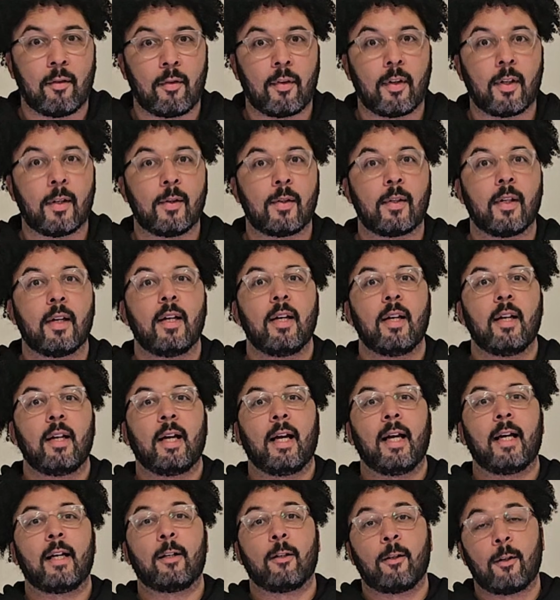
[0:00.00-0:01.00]
reviewed.
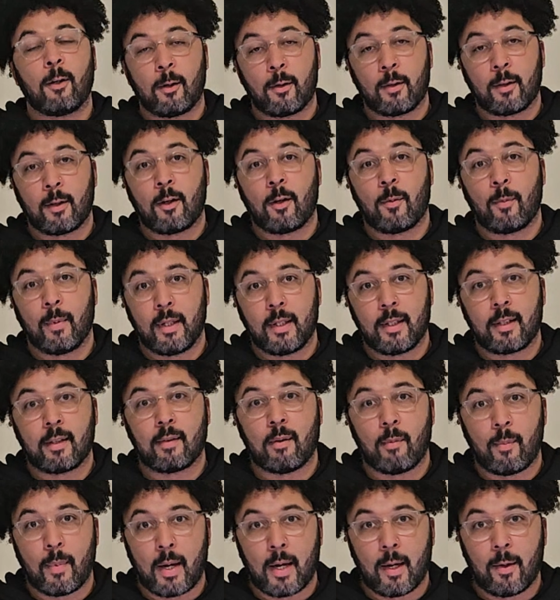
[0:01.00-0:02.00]
And a lot of the comments
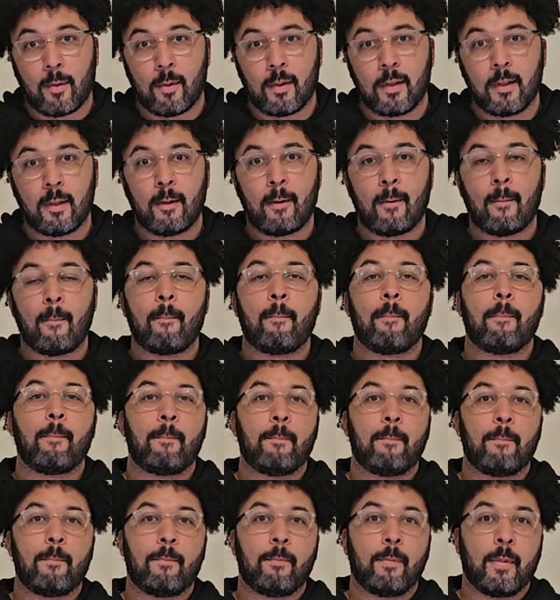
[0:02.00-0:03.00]
are about
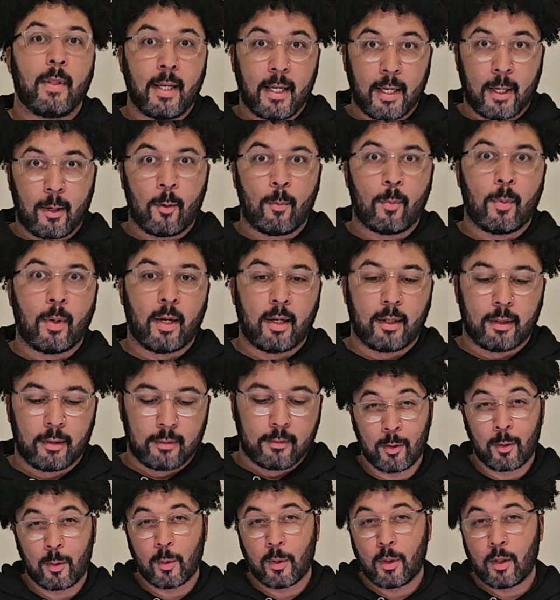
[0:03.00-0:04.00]
the yellow bar.
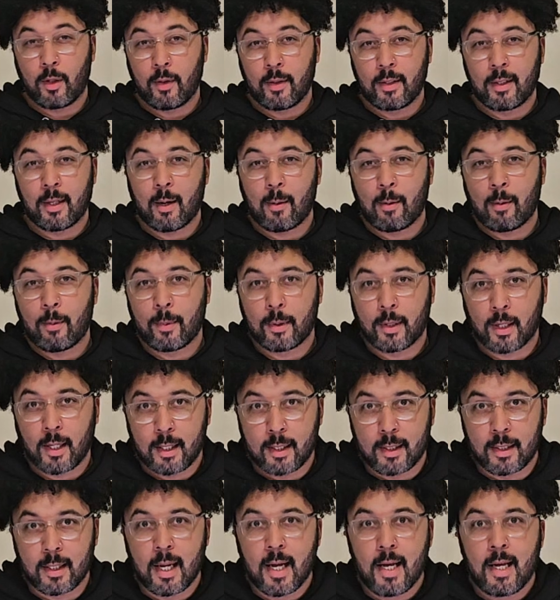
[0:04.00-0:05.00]
According to a lot of the tech
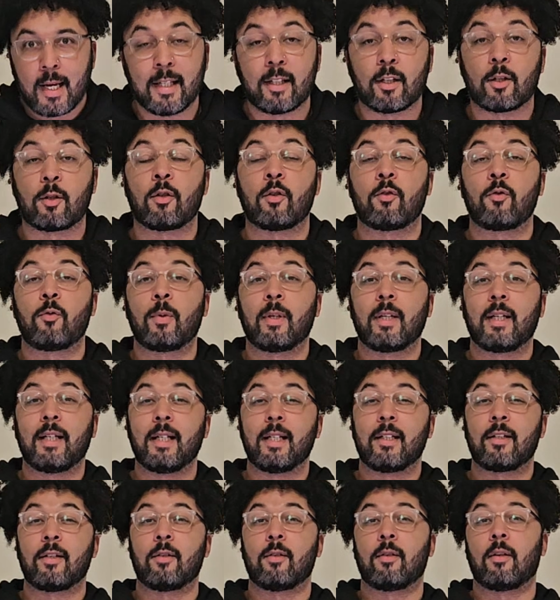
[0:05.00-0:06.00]
websites, it is a software
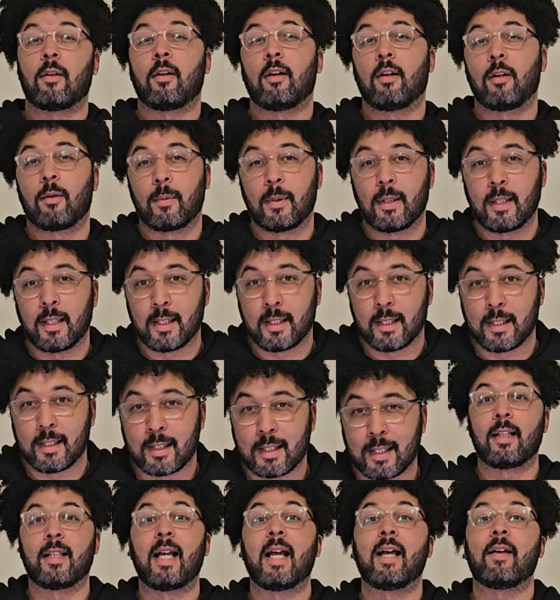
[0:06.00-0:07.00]
glitch and not a hardware
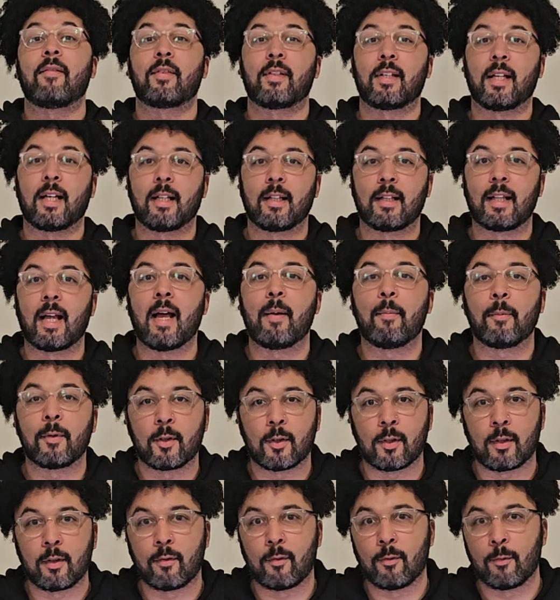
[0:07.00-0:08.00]
glitch. And they have said that
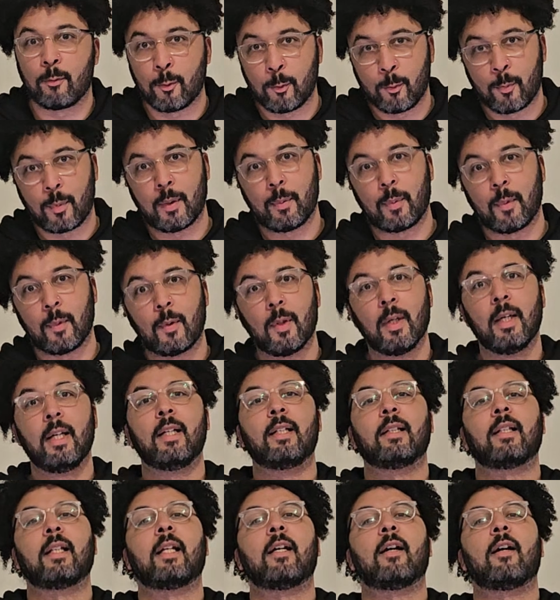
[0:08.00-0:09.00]
Amazon have informed people
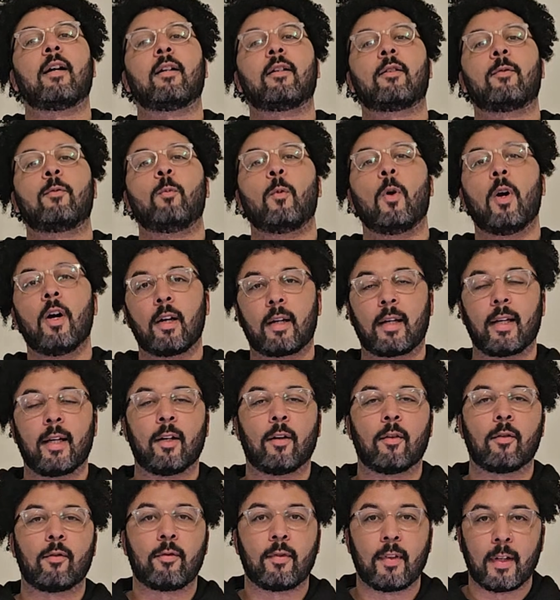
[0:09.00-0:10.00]
they are
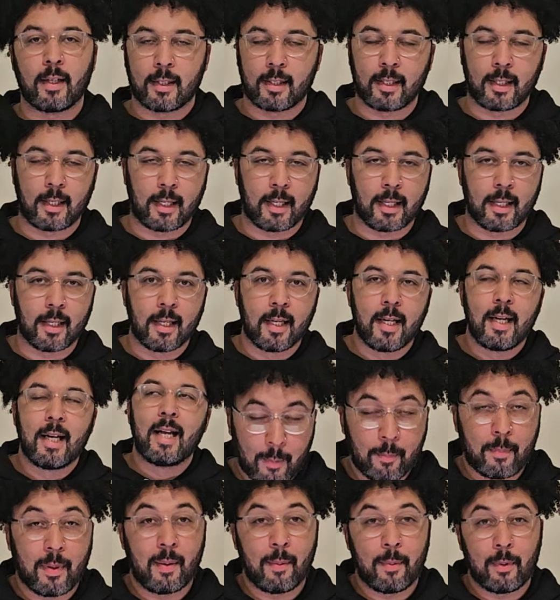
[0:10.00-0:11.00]
working on fixing it.
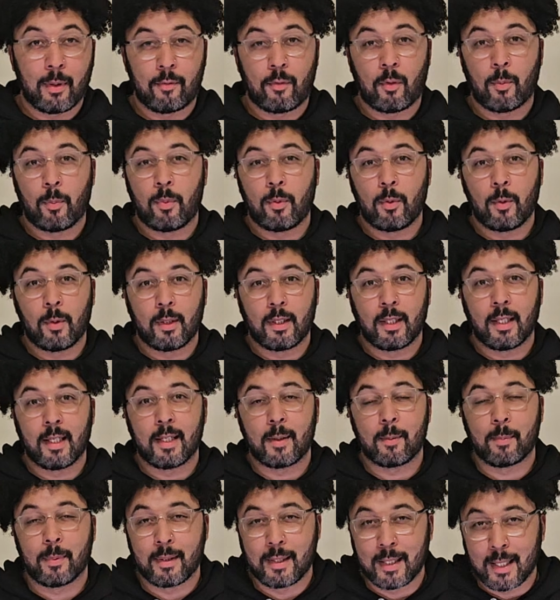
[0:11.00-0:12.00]
And people have reported that
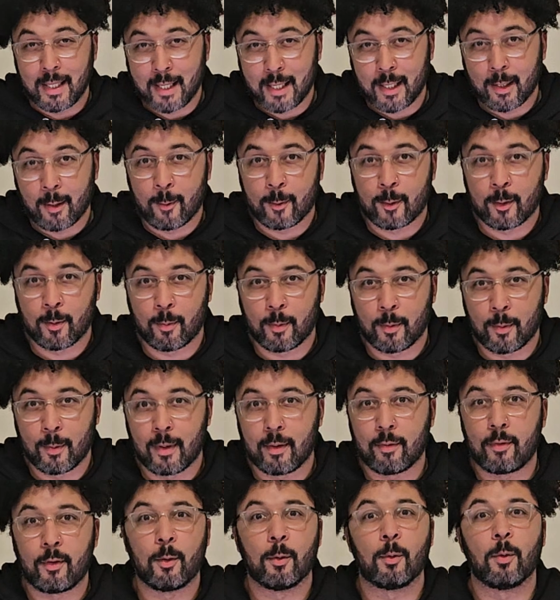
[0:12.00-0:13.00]
it's particularly
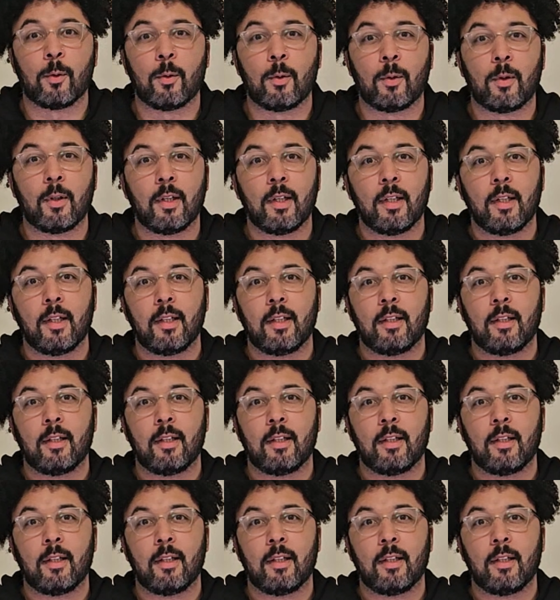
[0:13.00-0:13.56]
noticeable if you're